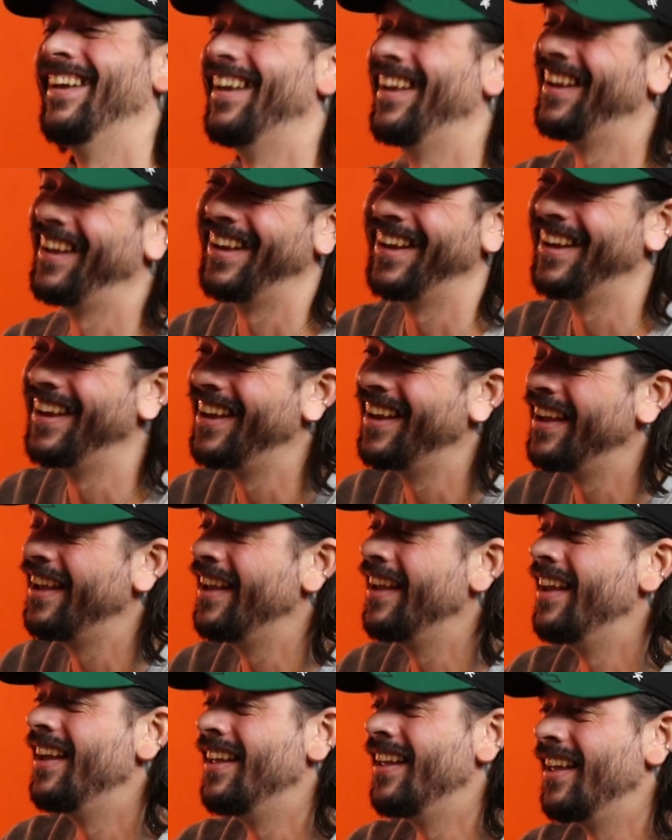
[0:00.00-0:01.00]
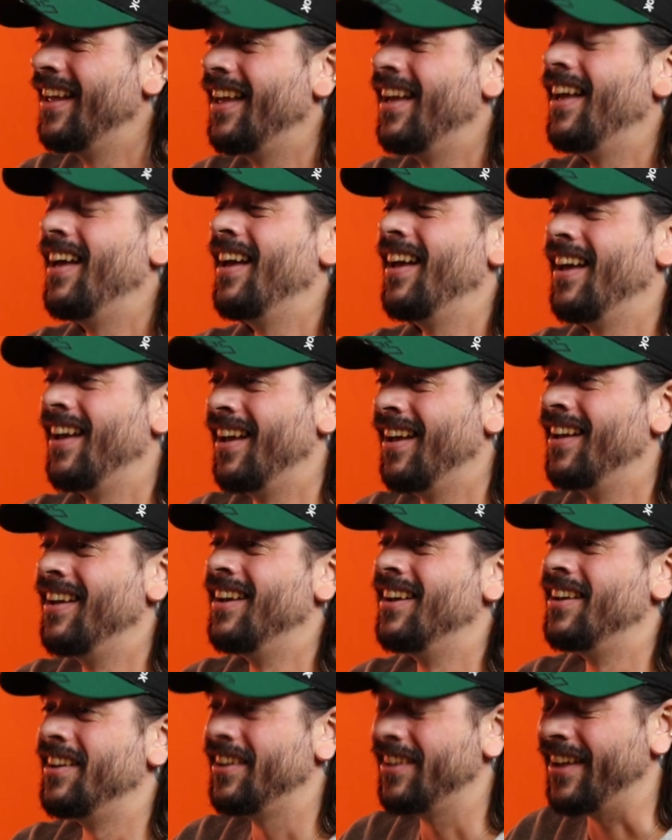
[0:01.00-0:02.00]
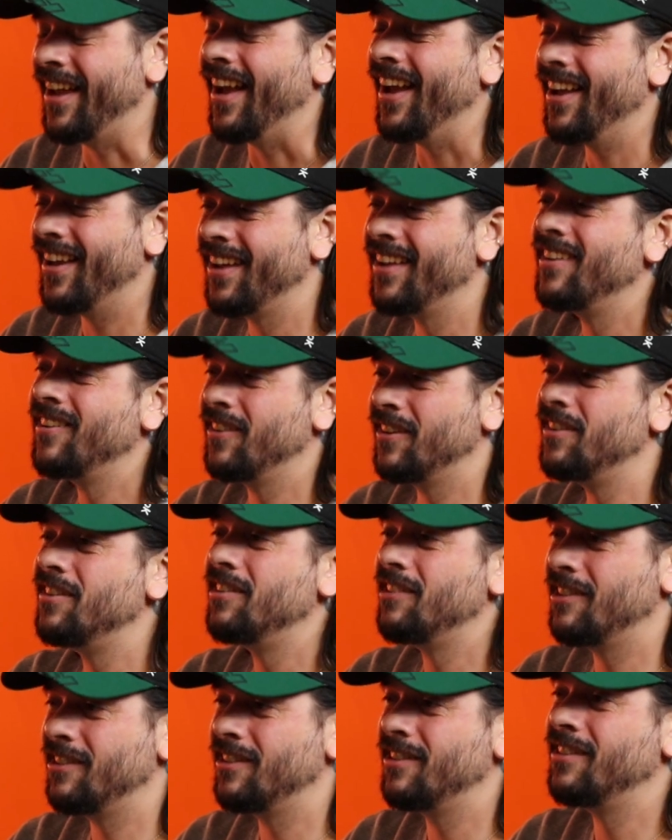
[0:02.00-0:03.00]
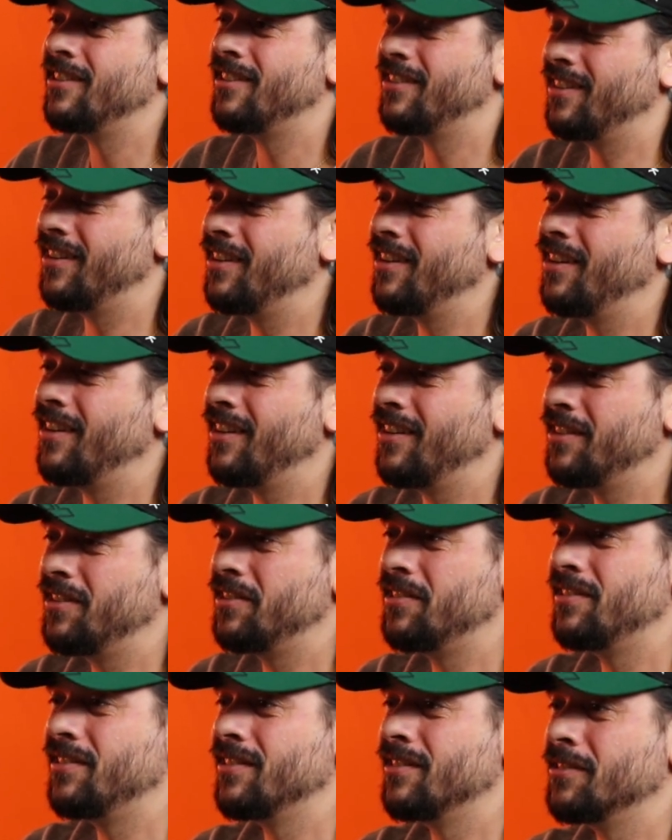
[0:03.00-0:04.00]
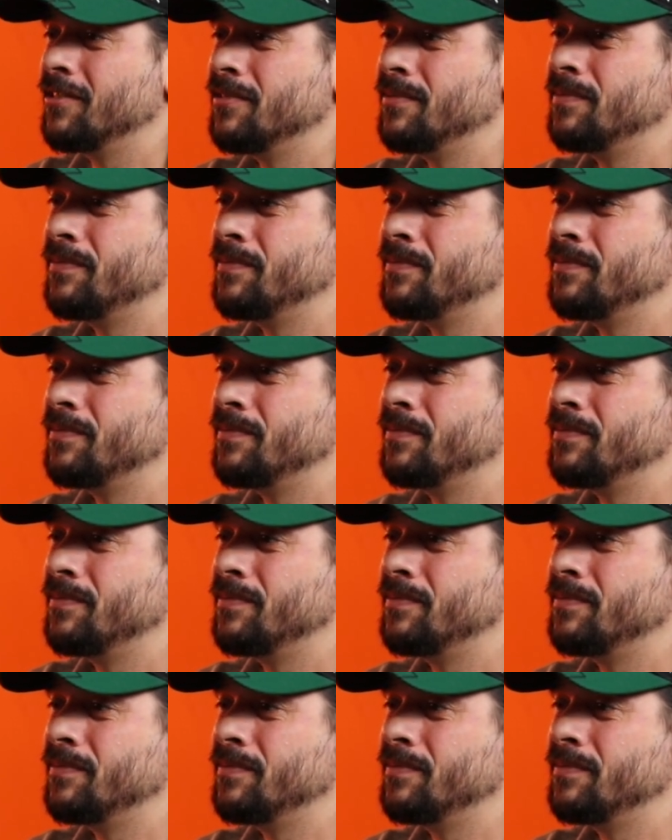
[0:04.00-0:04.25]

seemed so overwhelming and yeah. daunting i was like no no